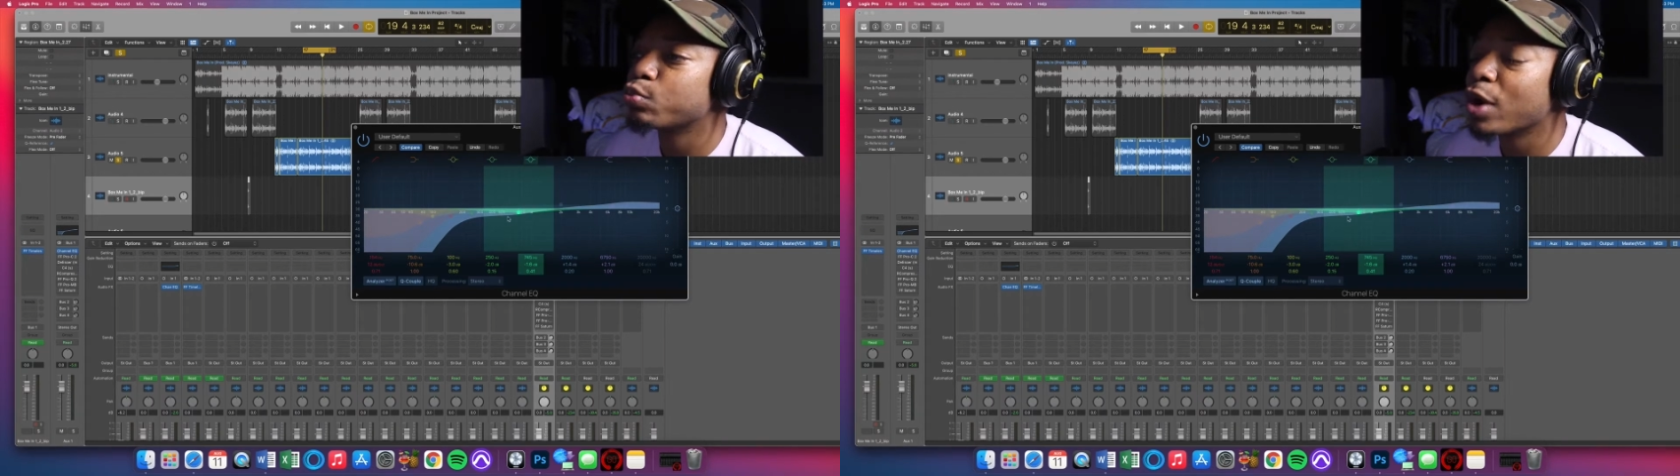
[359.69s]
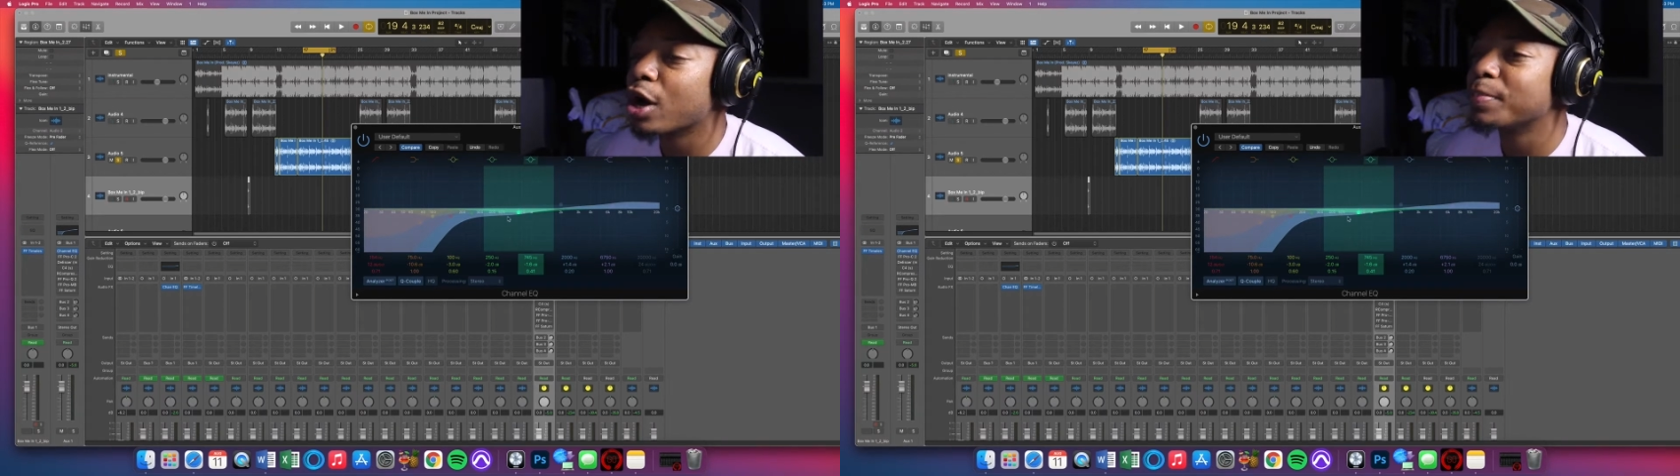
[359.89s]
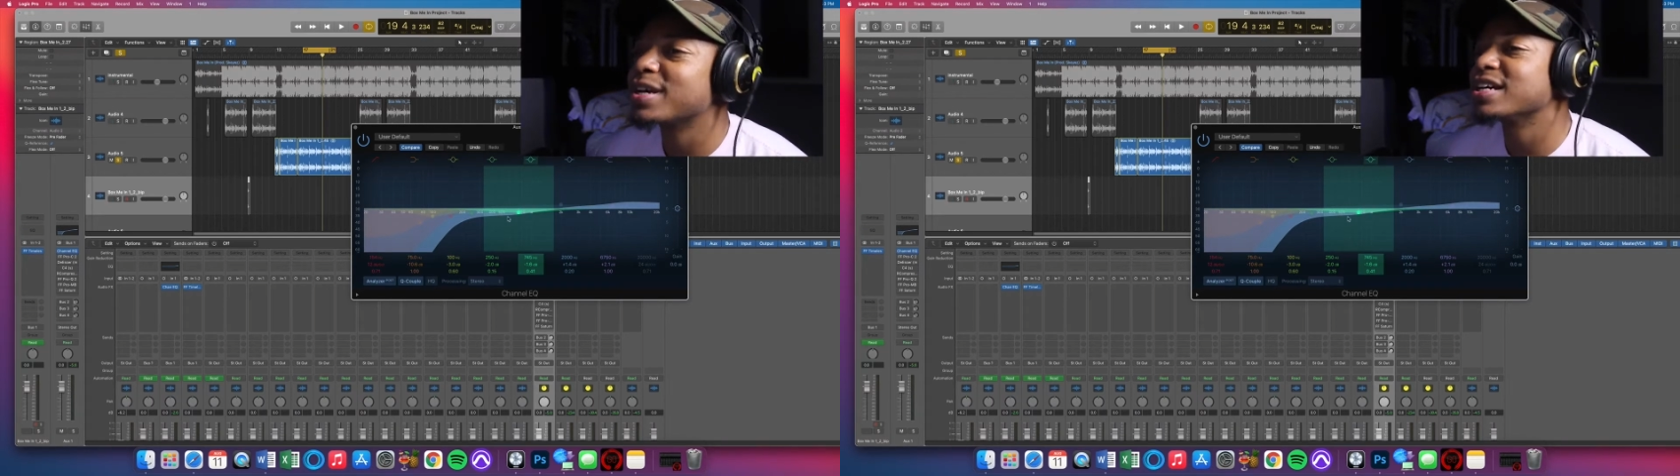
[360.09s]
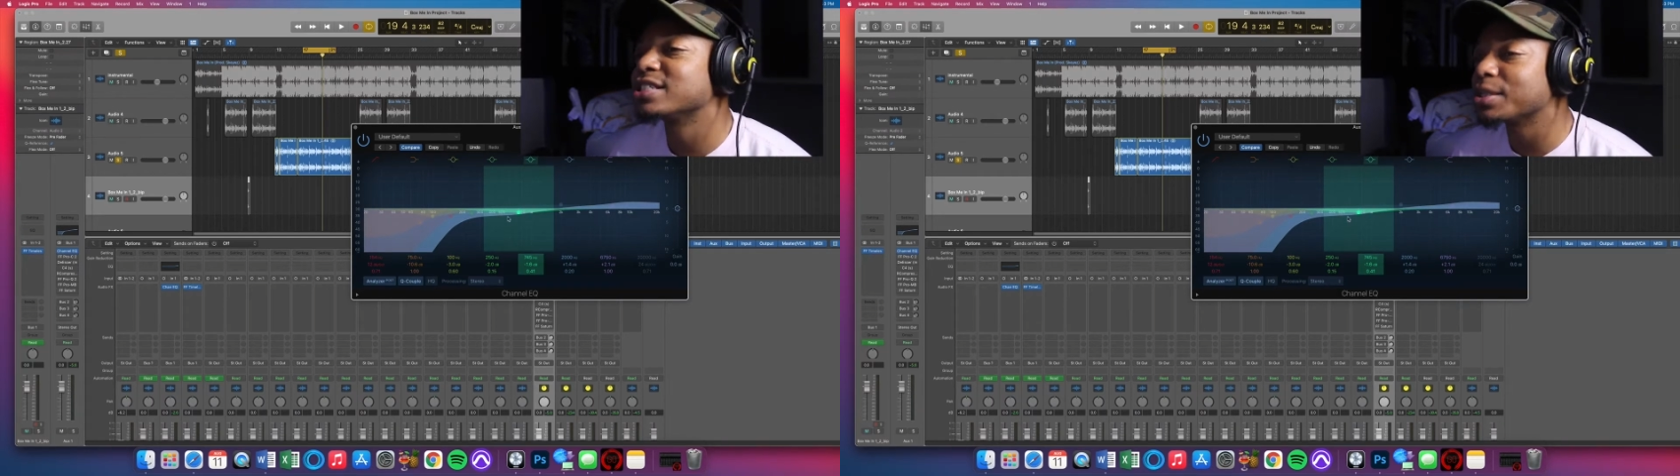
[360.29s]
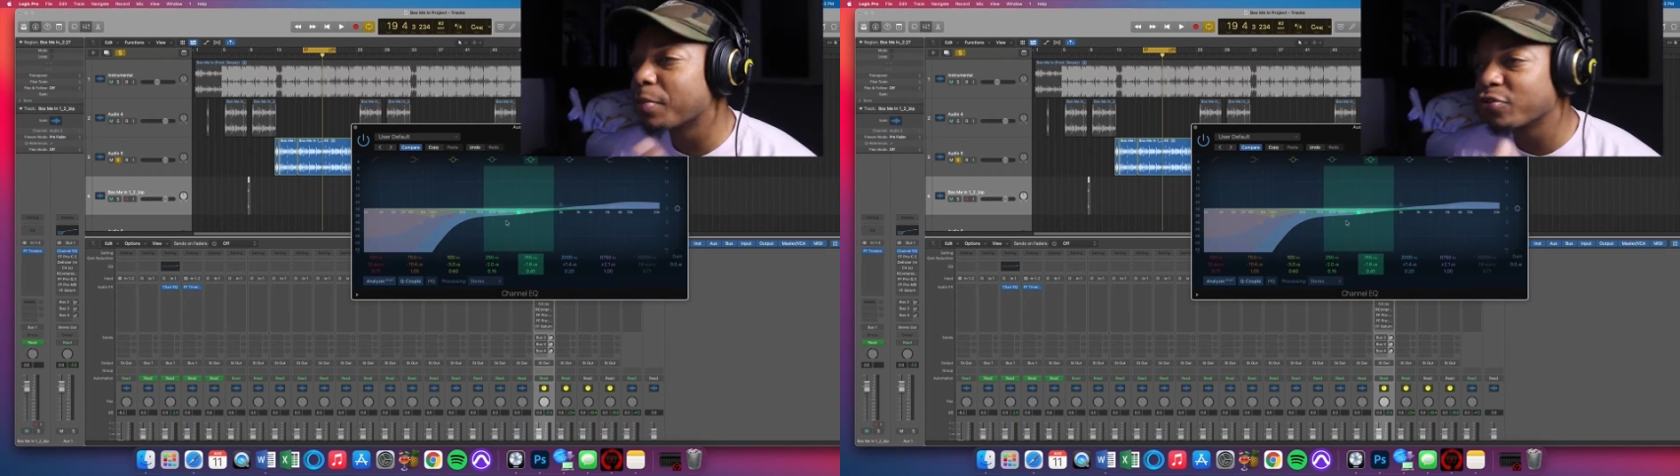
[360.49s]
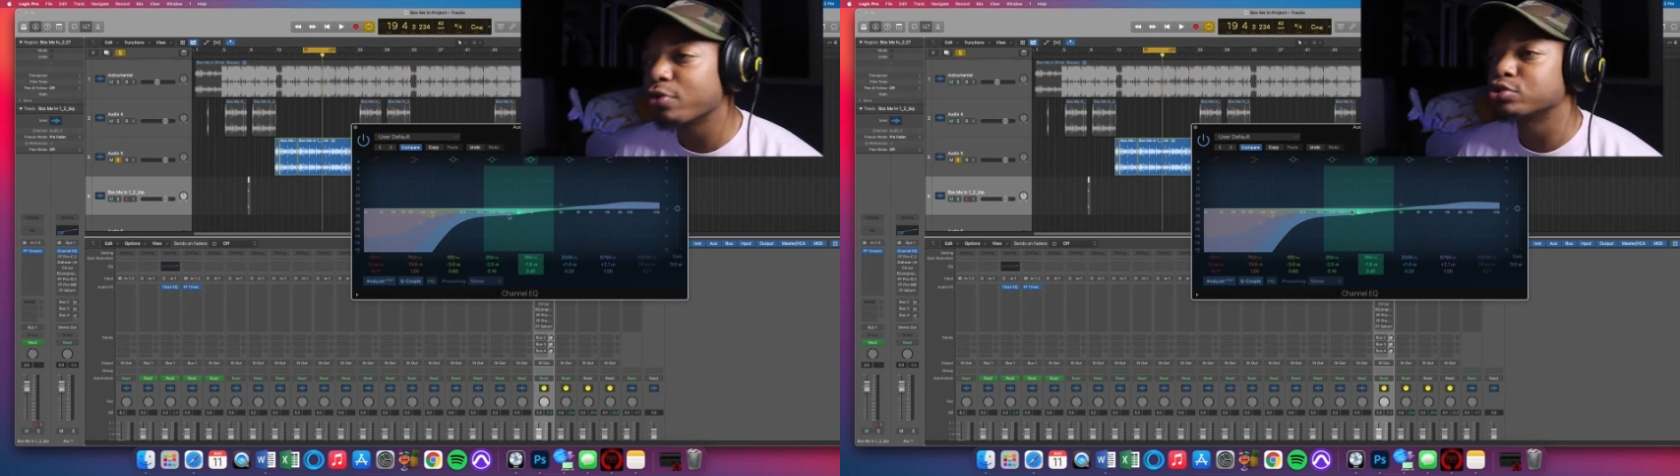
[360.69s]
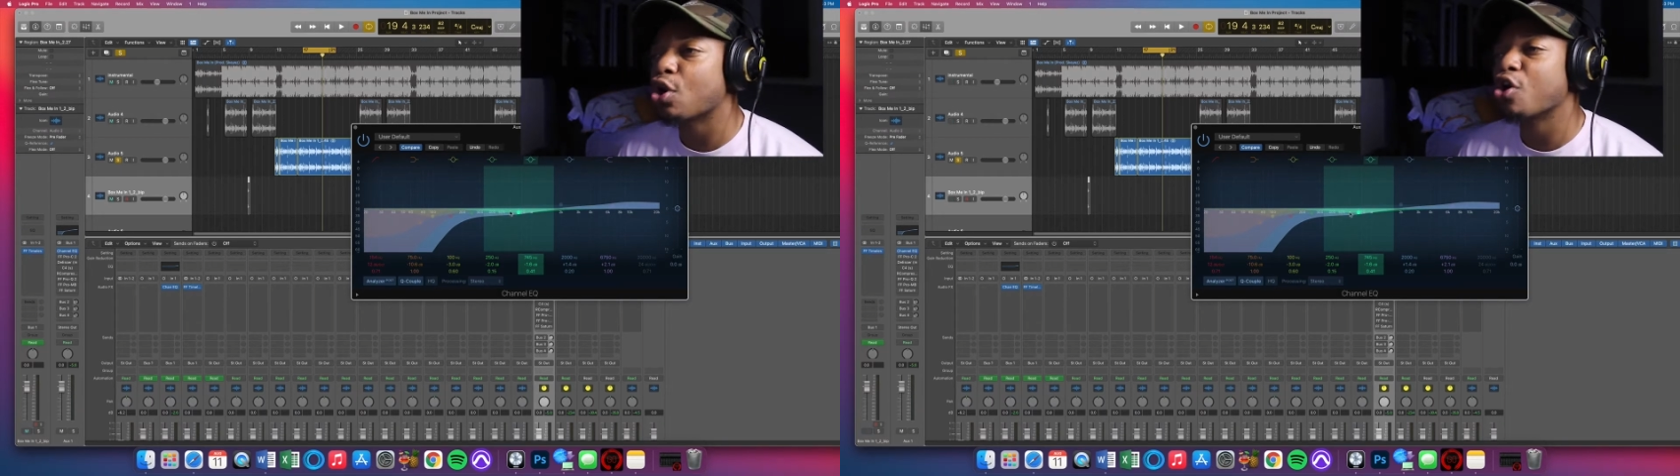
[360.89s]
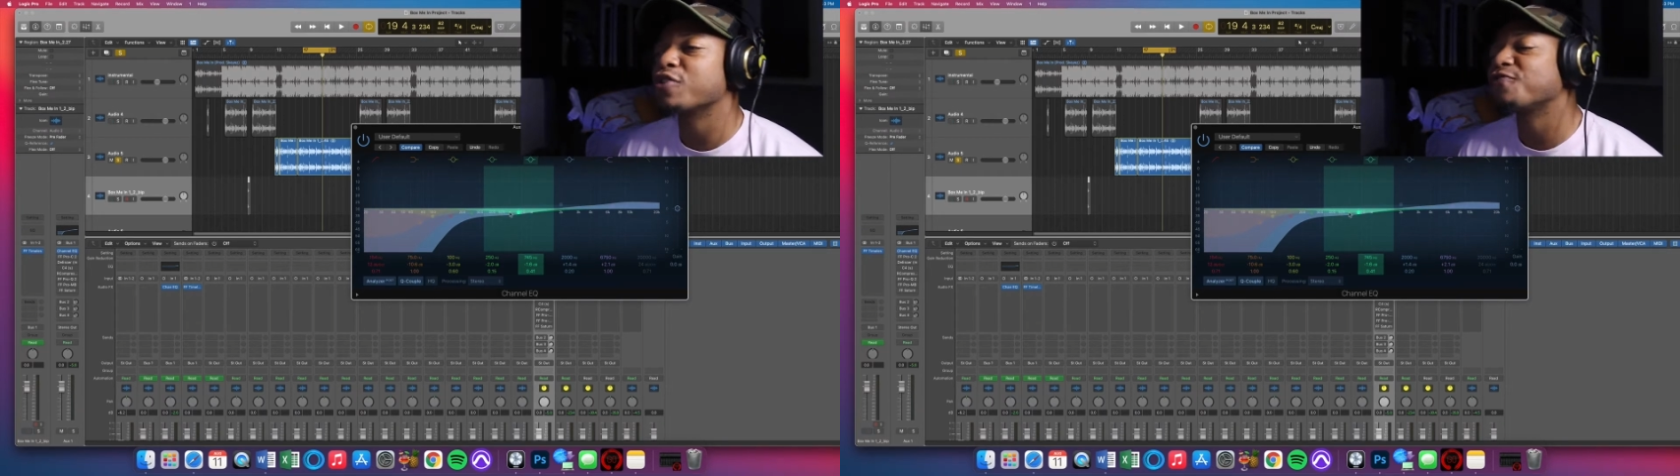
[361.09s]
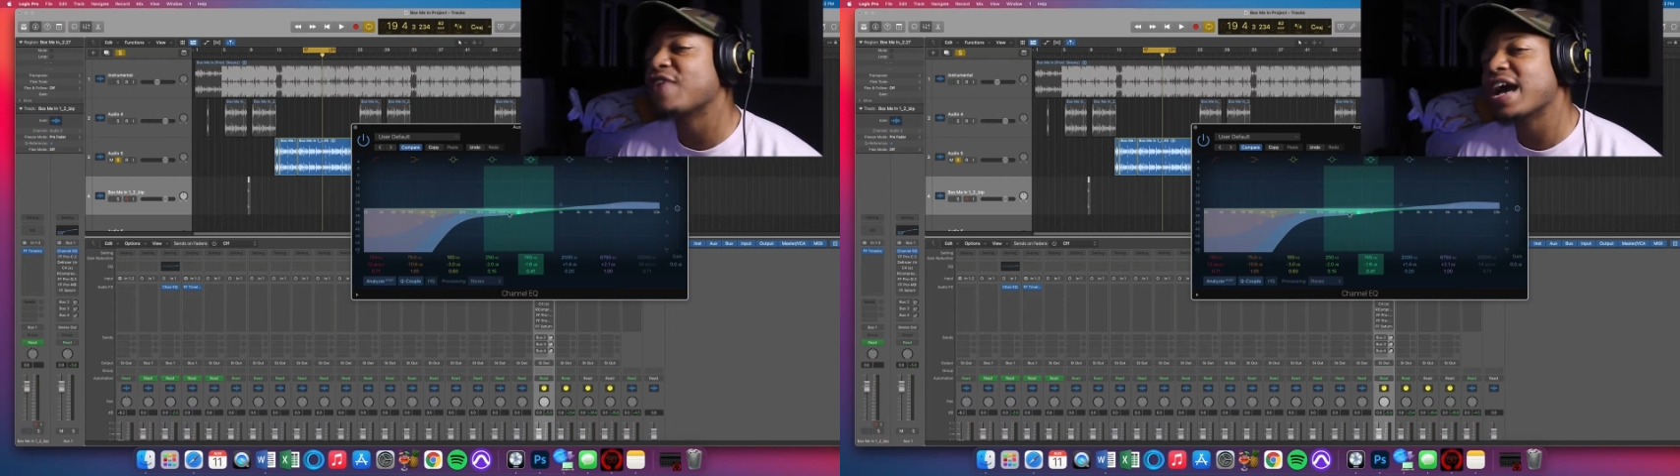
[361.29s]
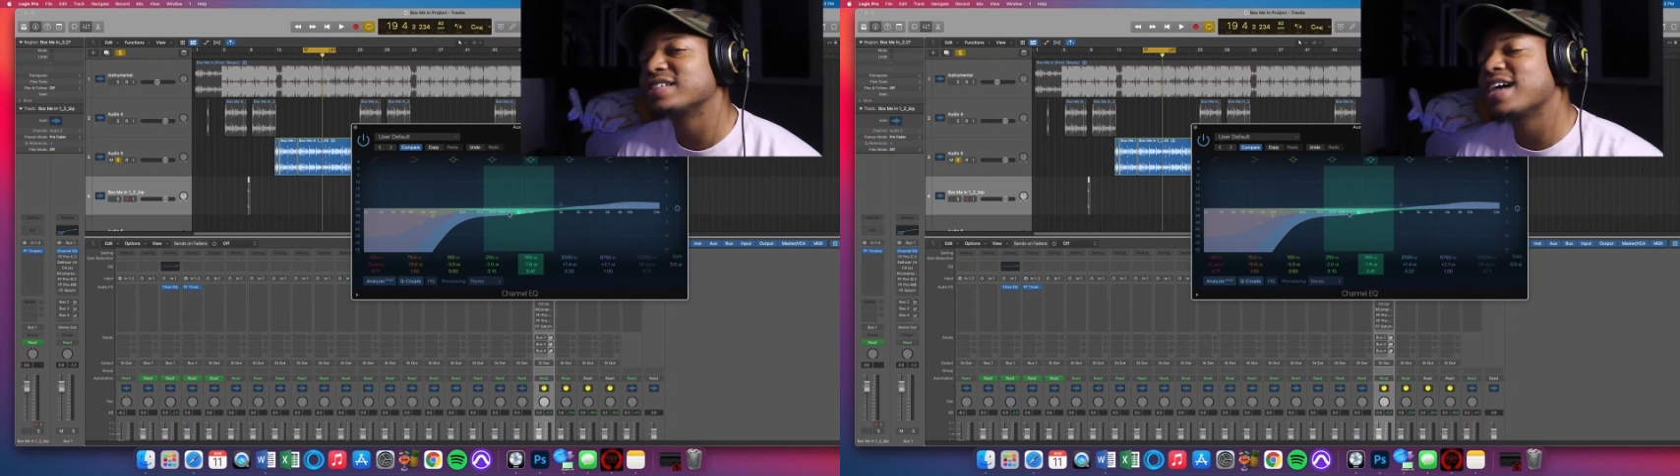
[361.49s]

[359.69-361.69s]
well because some of those artifacts